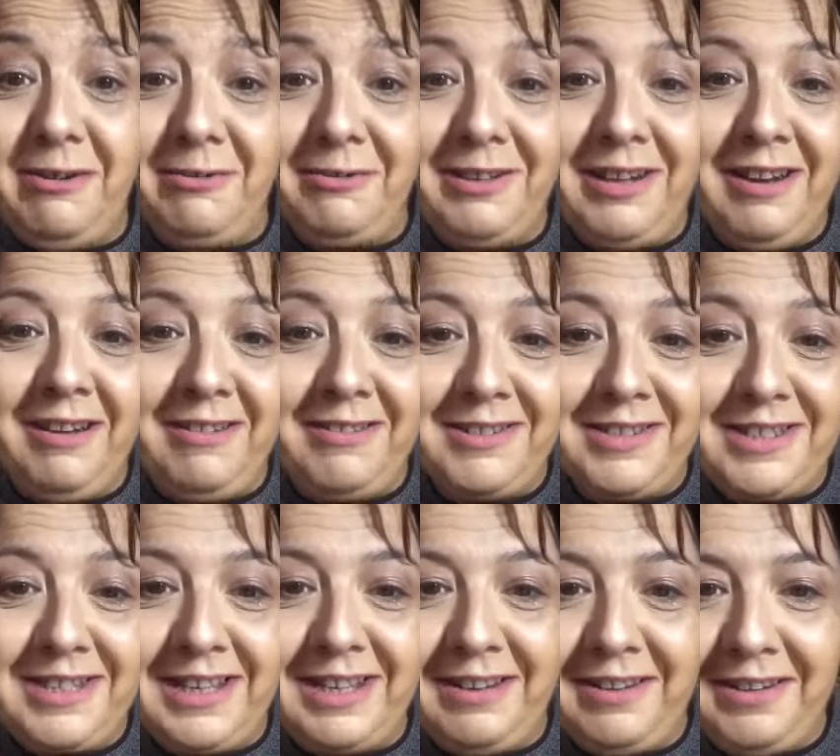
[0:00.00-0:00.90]
long
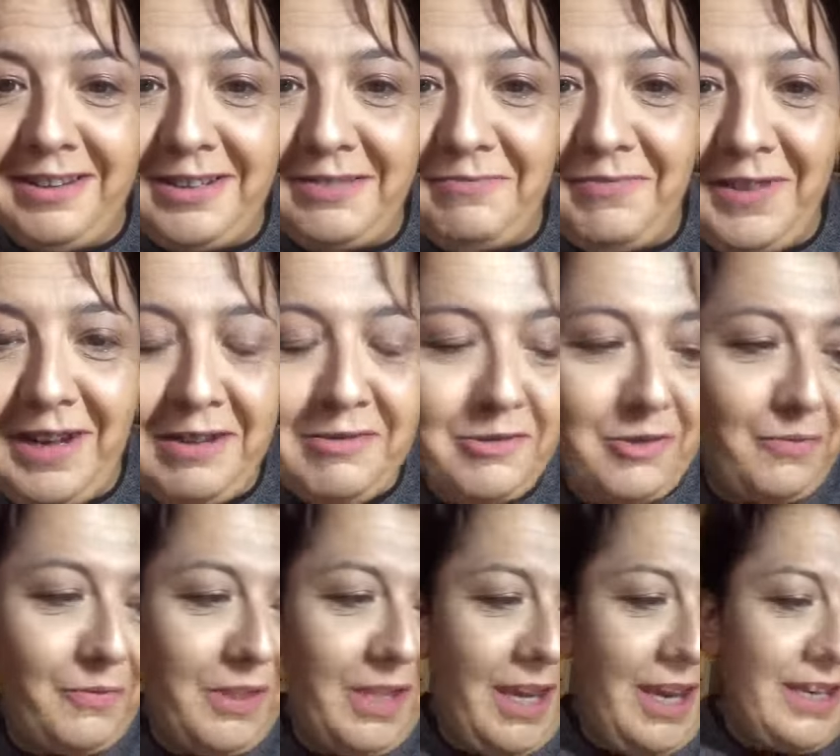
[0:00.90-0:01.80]
lasting. I can
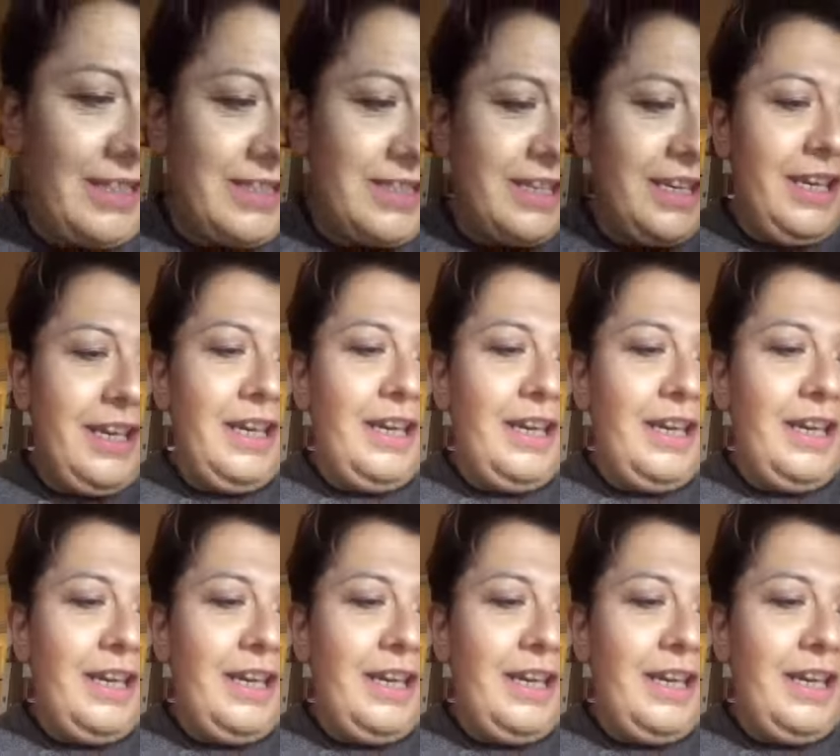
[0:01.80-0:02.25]
vouch for that.